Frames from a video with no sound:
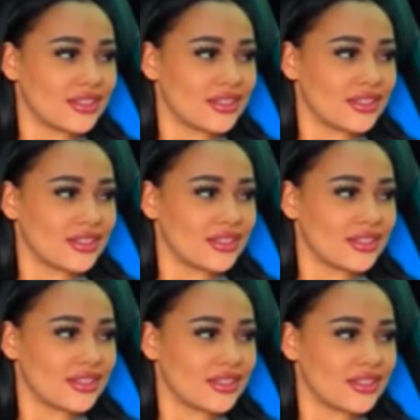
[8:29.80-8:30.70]

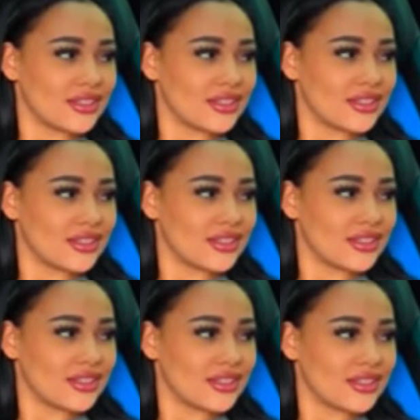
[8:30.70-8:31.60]

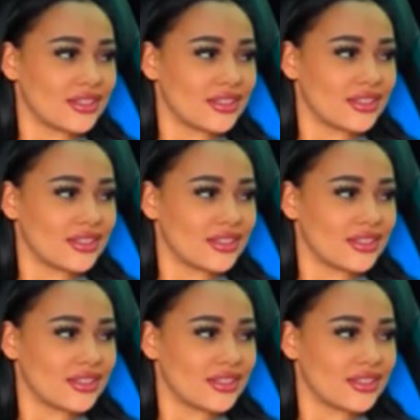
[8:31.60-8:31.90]
(not speaking)